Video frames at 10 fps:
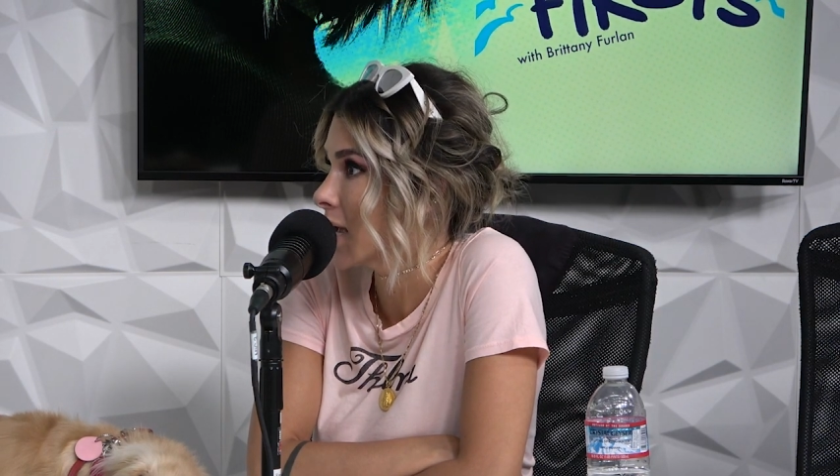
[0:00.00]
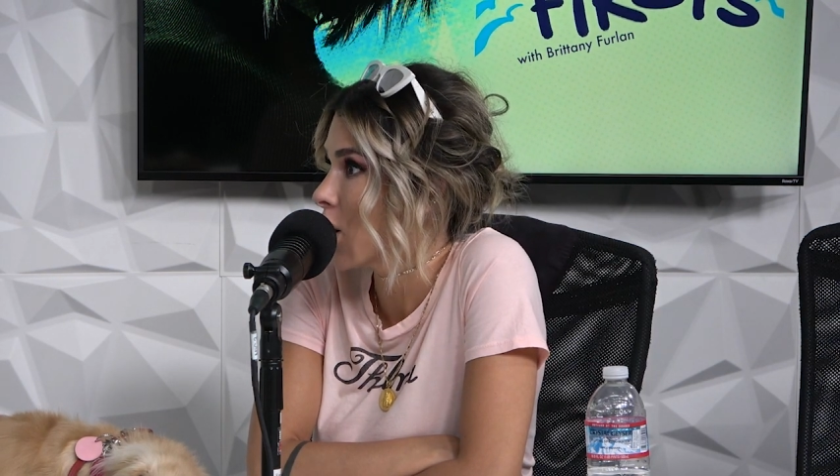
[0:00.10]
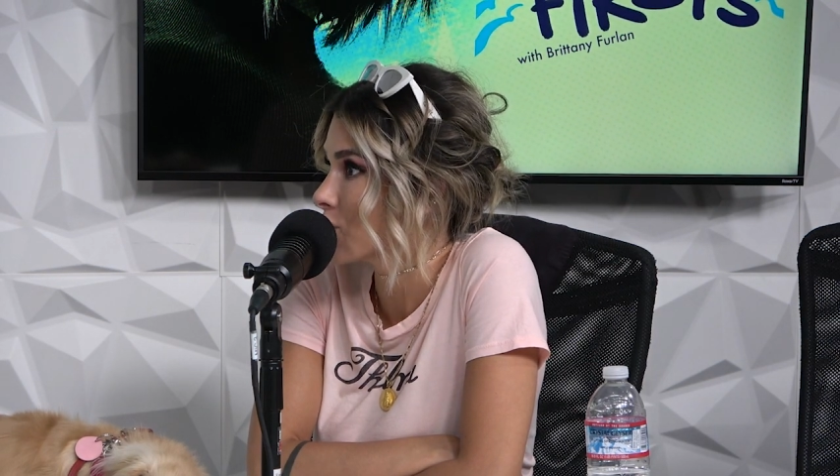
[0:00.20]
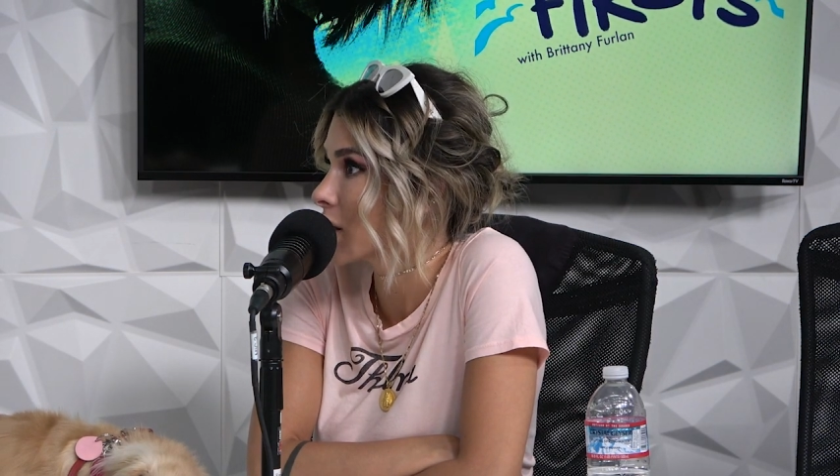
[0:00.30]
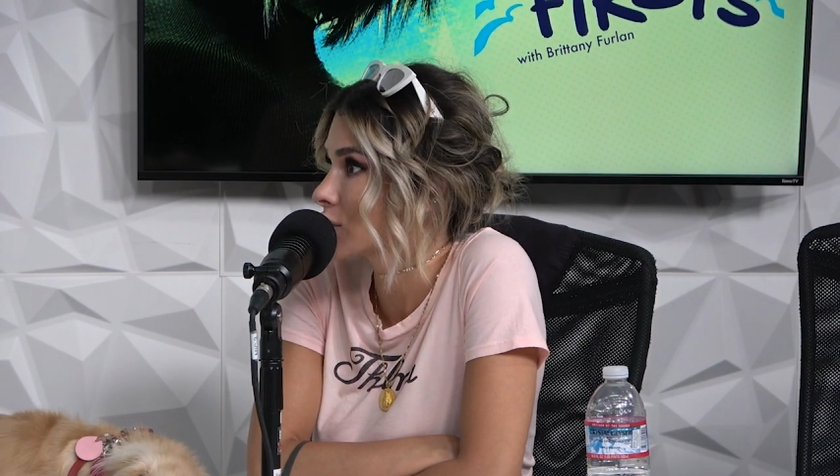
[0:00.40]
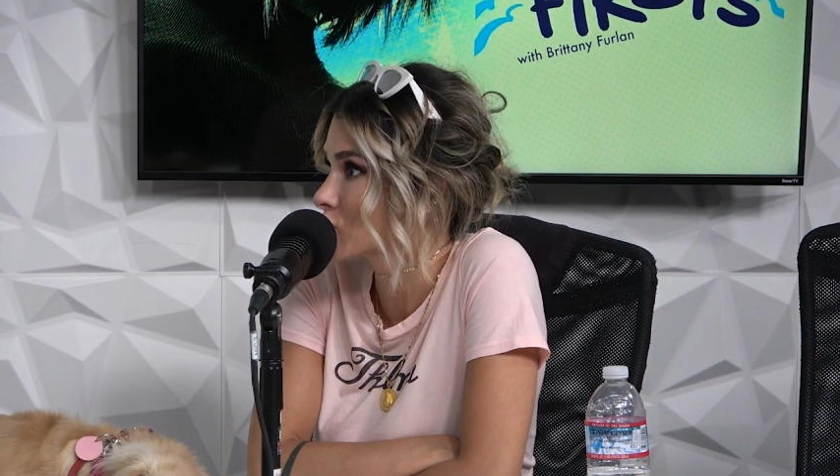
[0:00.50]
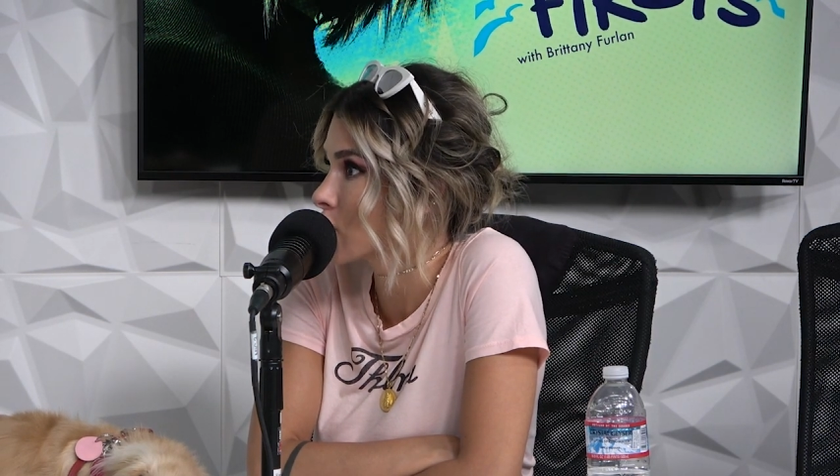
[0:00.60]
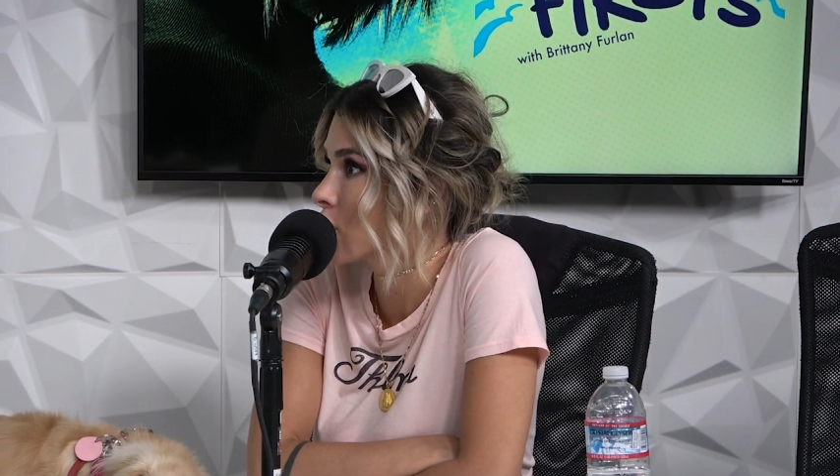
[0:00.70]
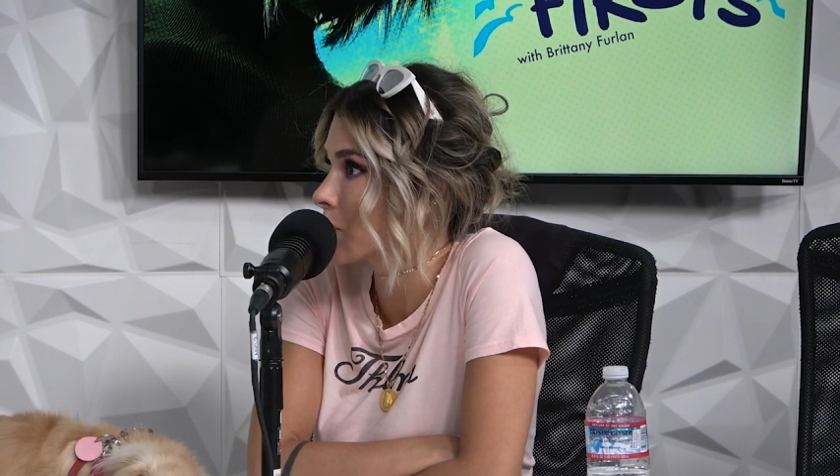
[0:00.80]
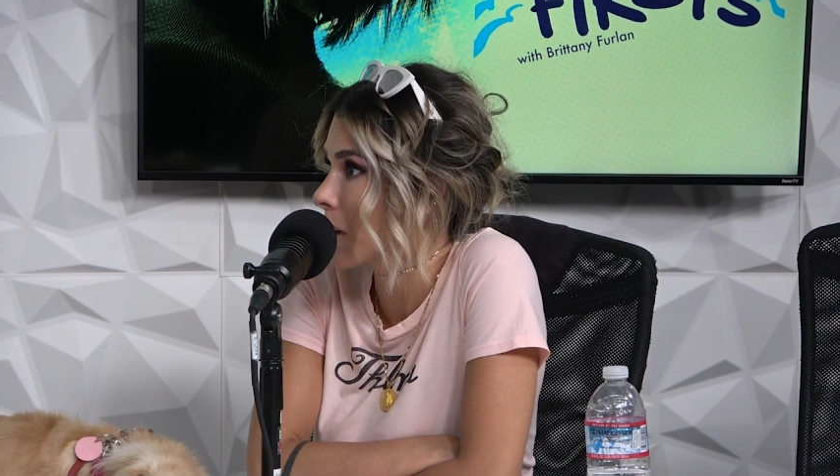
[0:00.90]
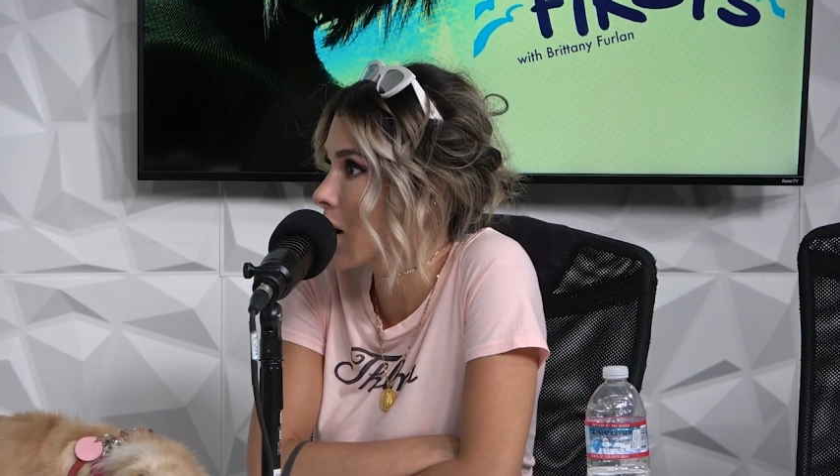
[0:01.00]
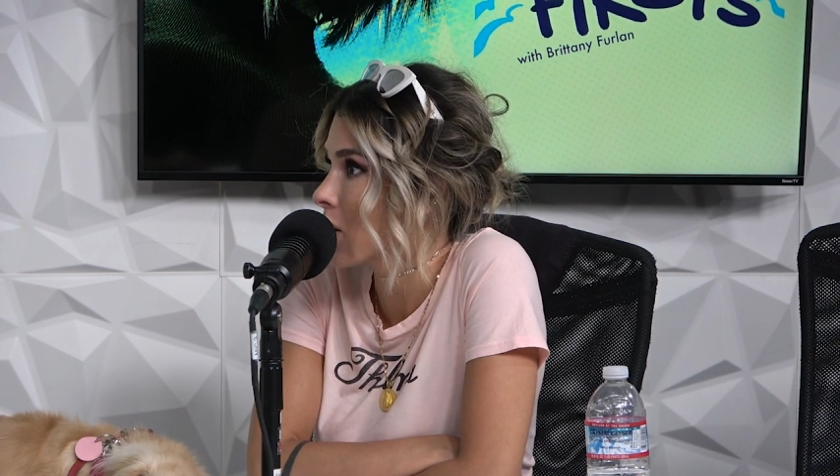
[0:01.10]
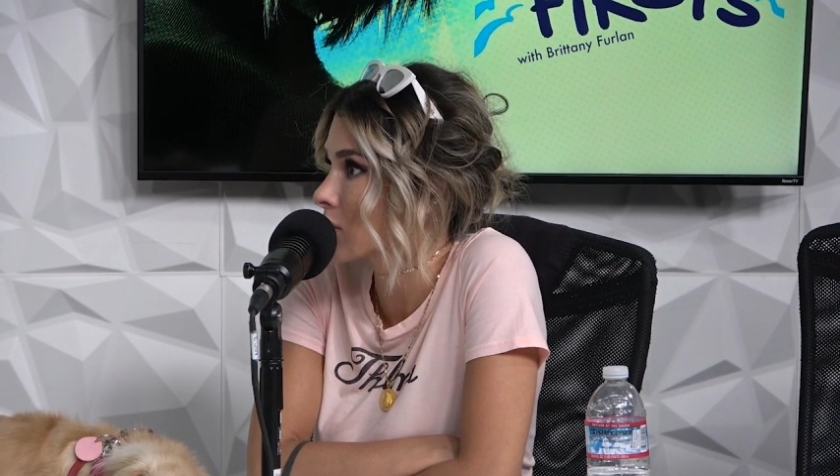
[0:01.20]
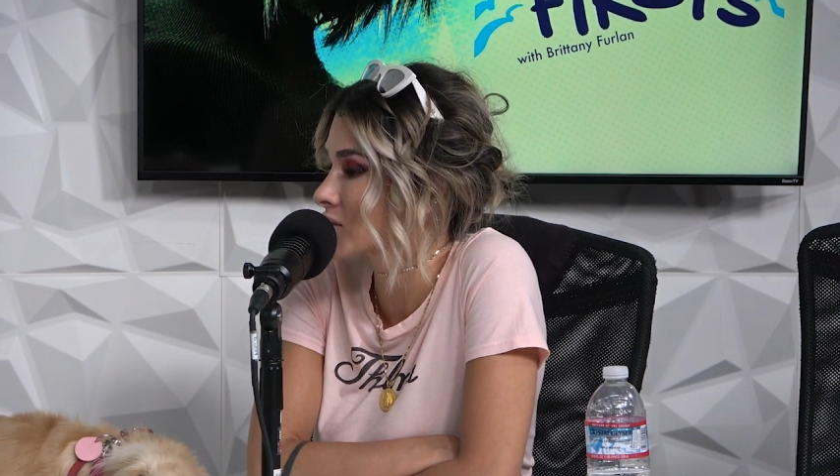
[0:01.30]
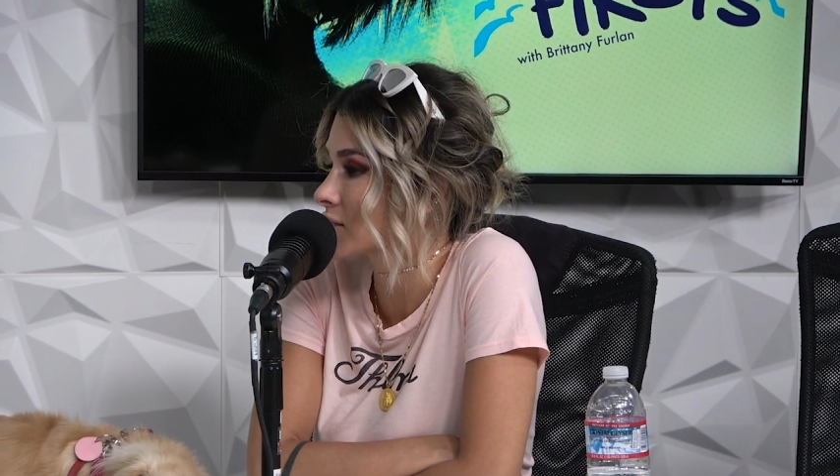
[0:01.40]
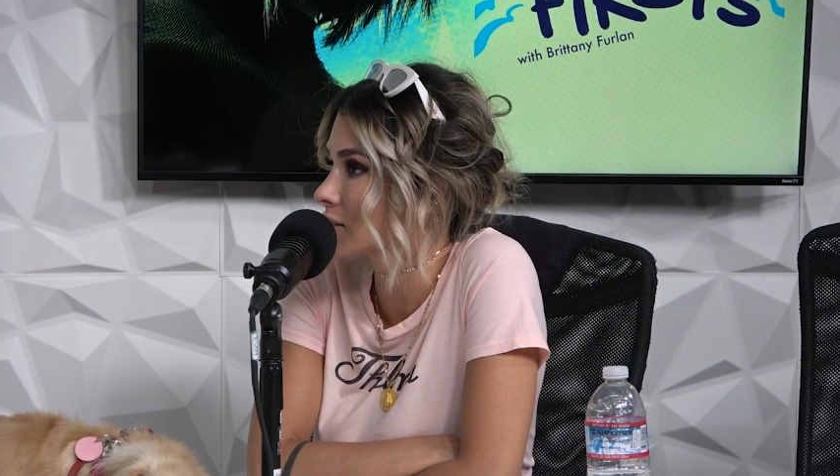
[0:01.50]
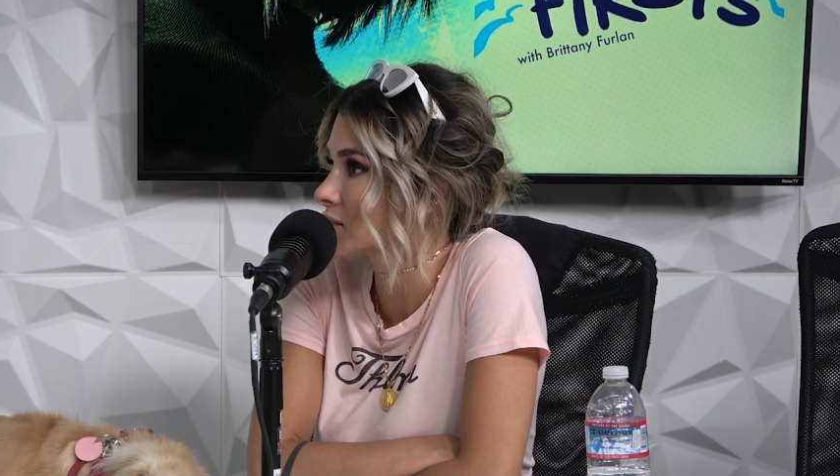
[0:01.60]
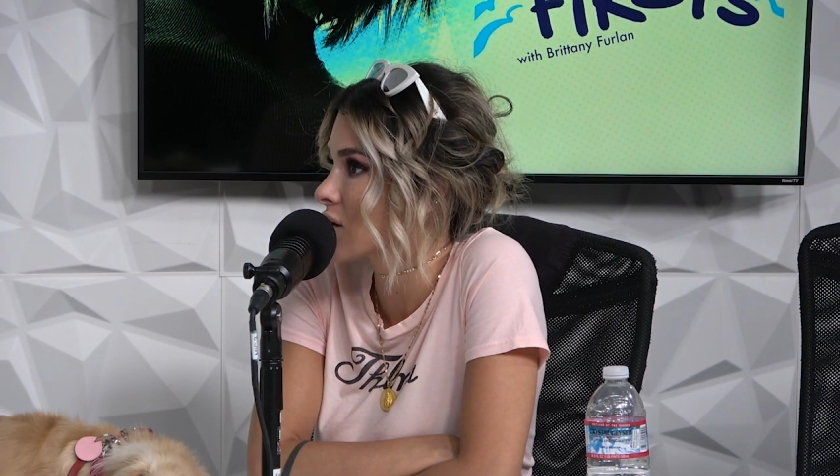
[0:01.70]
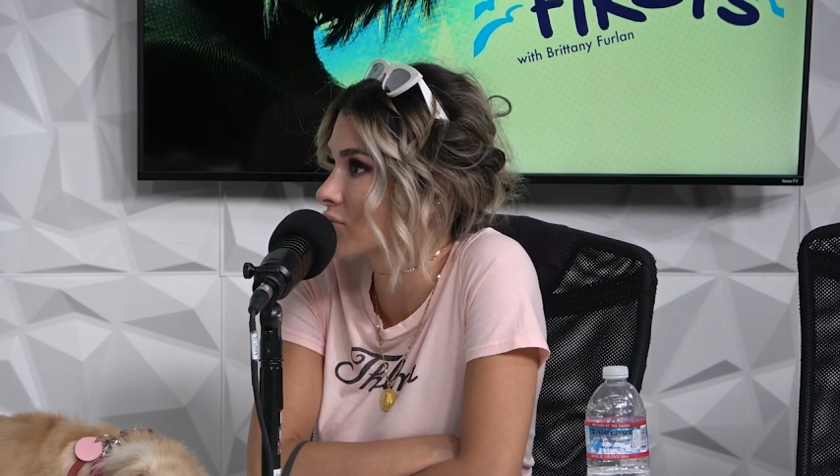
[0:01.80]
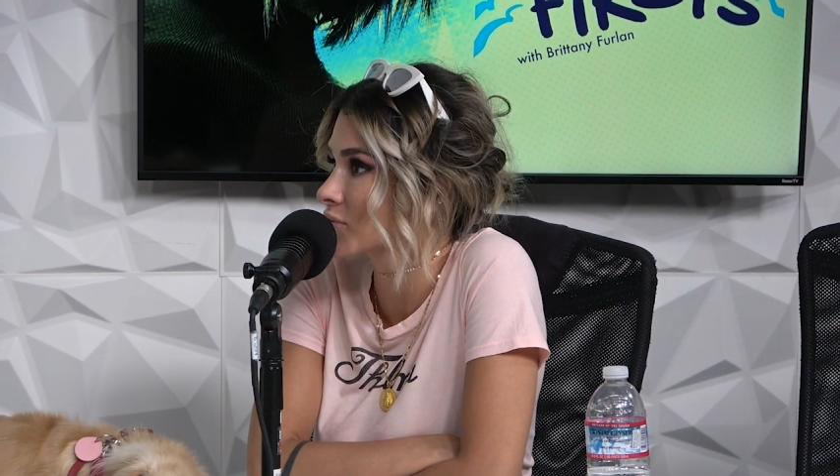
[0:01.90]
I'll write a joke about because I like
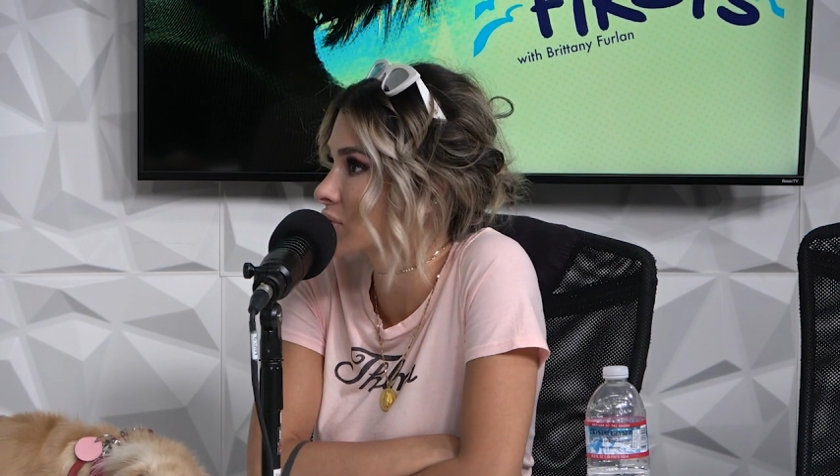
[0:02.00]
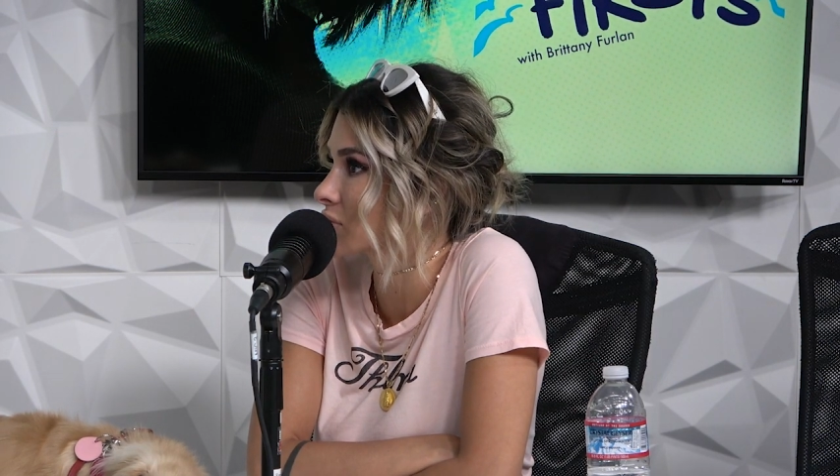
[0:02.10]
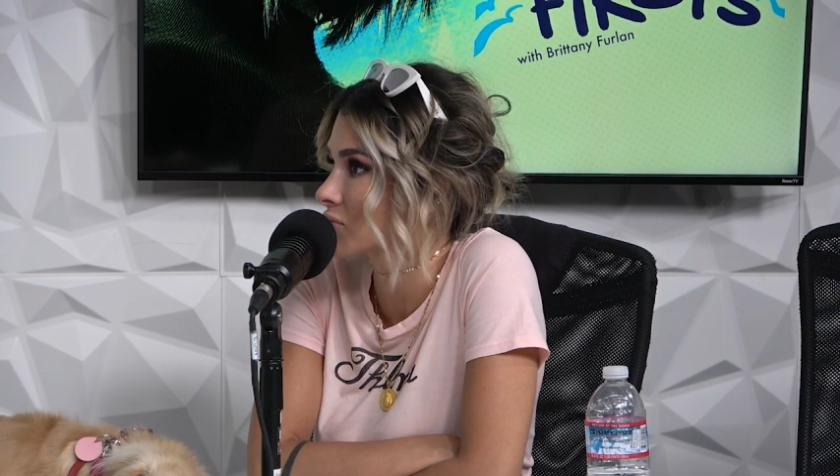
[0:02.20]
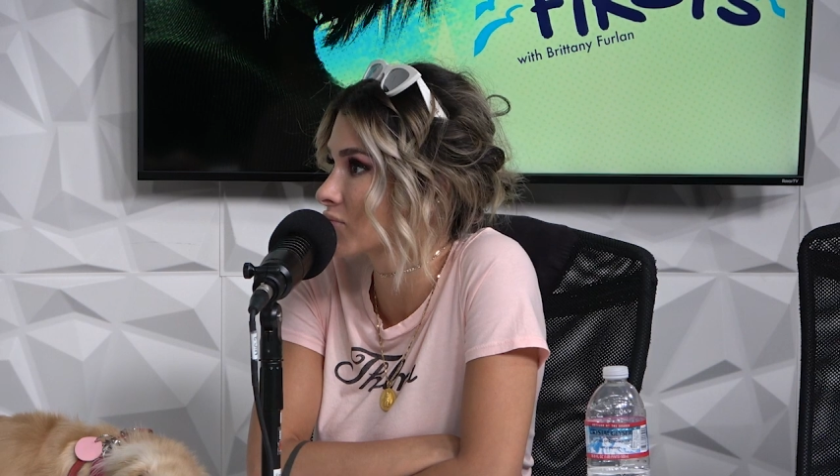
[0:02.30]
to everything